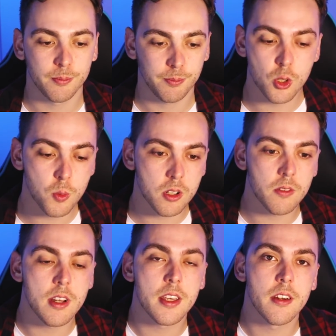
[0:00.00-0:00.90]
I do want to
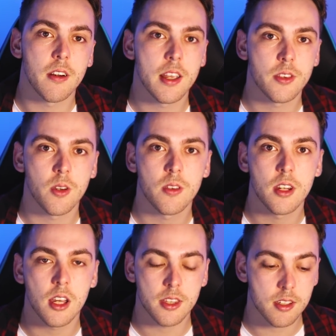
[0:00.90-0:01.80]
reiterate, though,
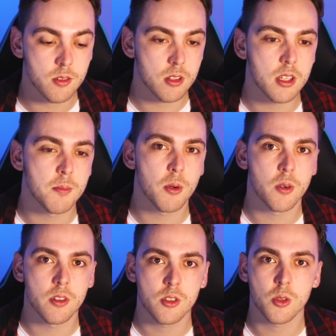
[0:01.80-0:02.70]
that I think it's really
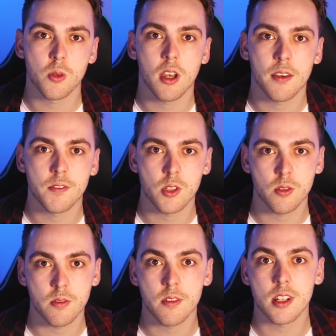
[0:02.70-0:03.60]
important to have
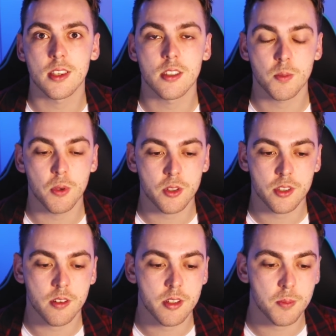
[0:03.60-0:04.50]
children read this book
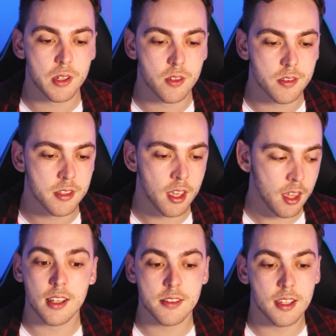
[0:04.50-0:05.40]
series because,
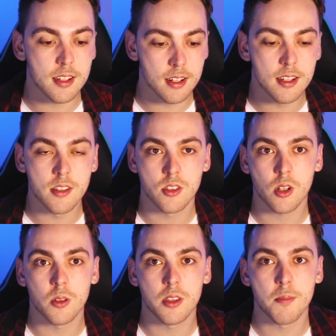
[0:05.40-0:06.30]
like I said, it is
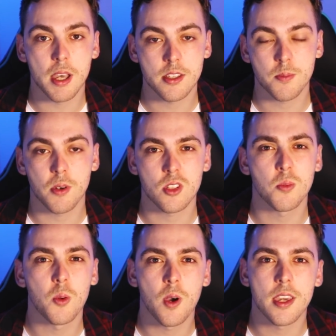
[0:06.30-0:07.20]
told in the best
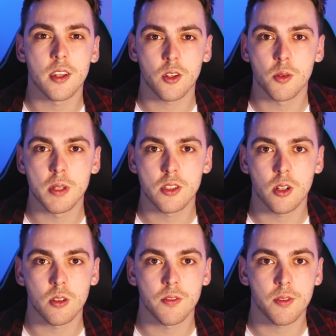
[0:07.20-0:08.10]
possible way it could be
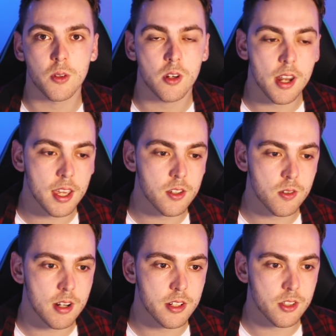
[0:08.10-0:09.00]
told for an
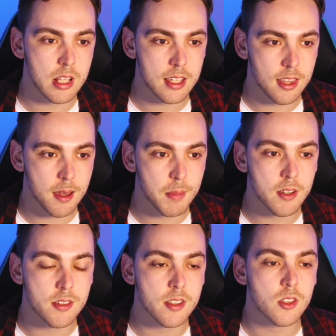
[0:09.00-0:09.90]
age range like that,
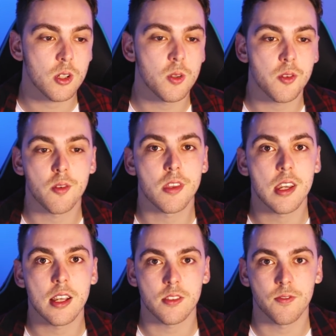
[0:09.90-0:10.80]
because it's told through
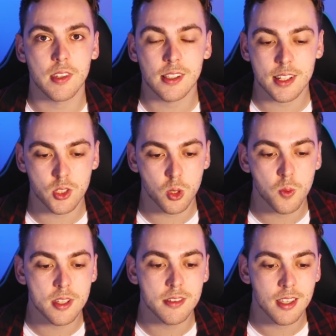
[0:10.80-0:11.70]
the eyes of Felix,
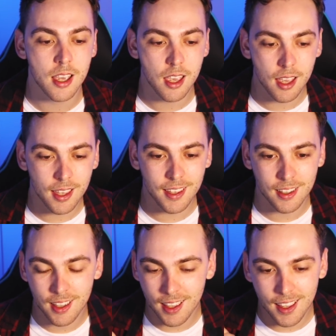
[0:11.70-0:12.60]
who is
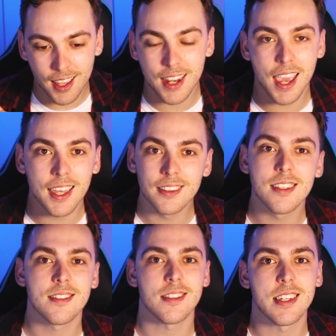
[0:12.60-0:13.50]
an
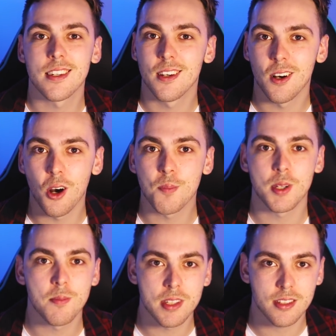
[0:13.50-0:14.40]
endlessly
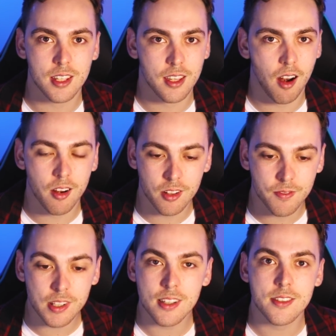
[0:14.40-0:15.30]
optimistic character.
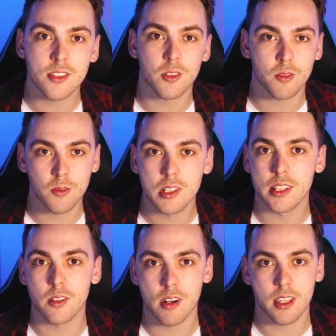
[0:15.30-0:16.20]
Felix is a
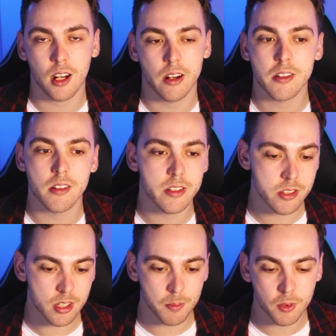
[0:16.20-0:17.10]
really great character, and you
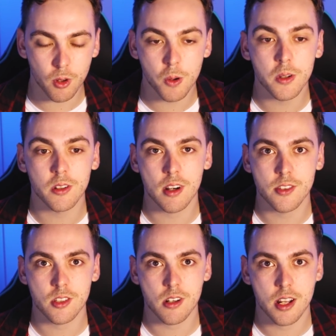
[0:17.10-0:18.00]
see him grow in
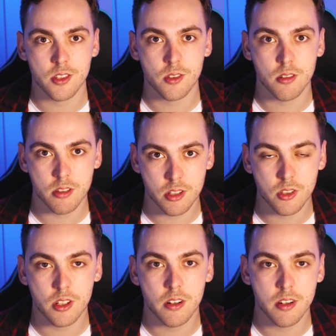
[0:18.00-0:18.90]
great strides through this
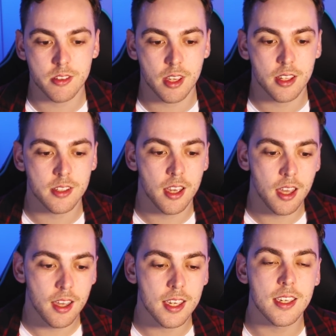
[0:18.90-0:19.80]
series, and
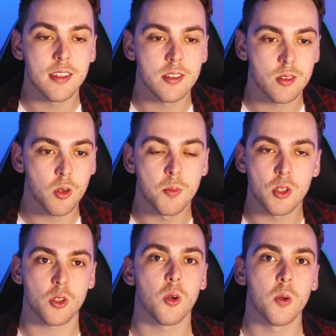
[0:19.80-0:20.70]
he is
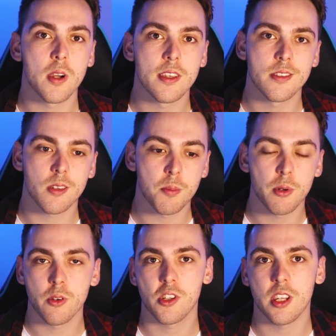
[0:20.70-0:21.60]
almost always
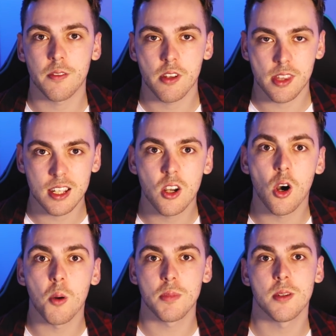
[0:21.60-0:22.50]
approaching everything
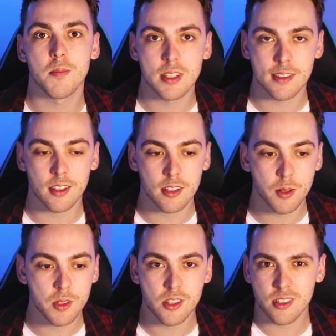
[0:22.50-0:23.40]

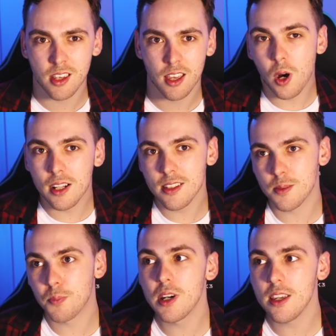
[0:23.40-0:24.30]
optimistically, which is, while
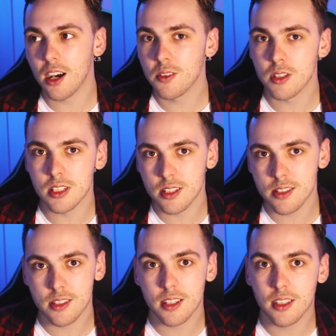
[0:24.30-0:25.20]
it's pretty
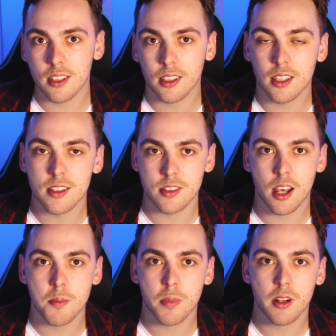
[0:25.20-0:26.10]
unrealistic in a
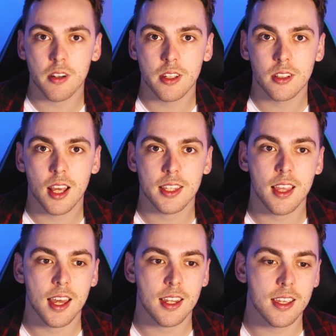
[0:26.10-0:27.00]
time period like
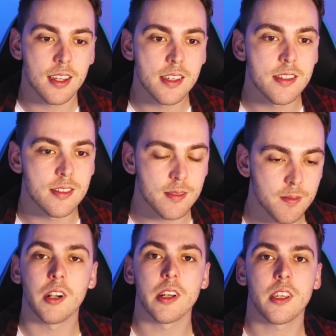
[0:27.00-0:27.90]
that, it is
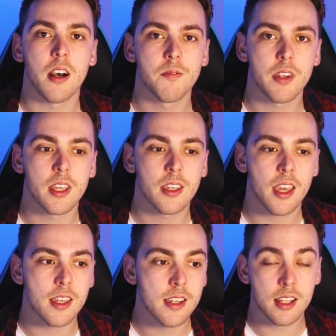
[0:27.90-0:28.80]
very comforting
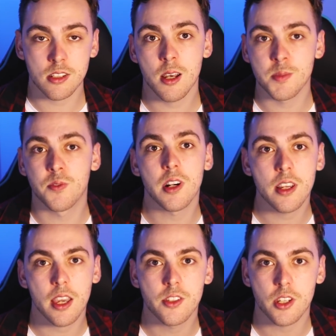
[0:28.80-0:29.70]
and at times
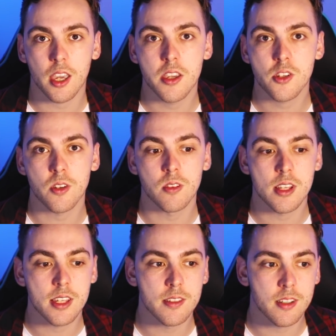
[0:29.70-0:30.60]
very educational,
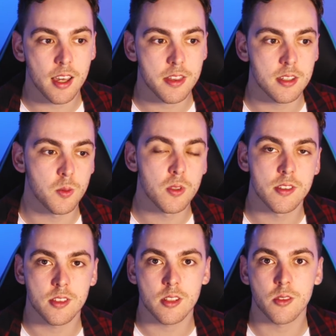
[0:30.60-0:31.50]
and I think would
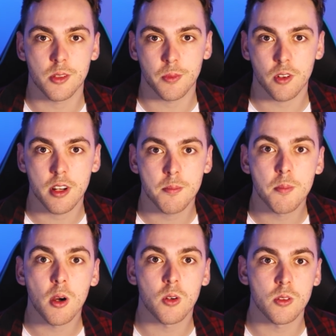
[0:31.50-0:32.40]
instill some great
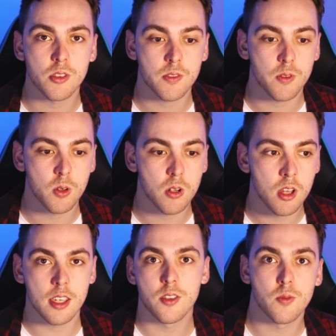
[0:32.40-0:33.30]
morals for
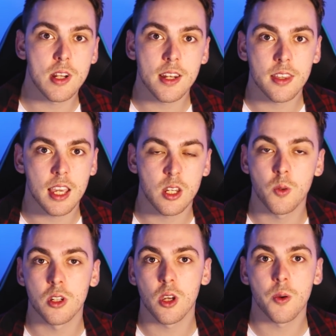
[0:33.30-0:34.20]
kids reading that
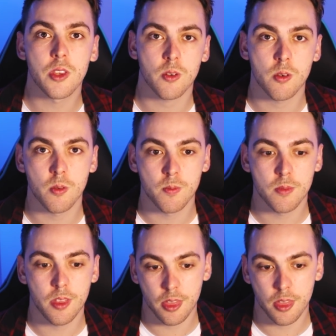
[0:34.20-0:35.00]
who are going through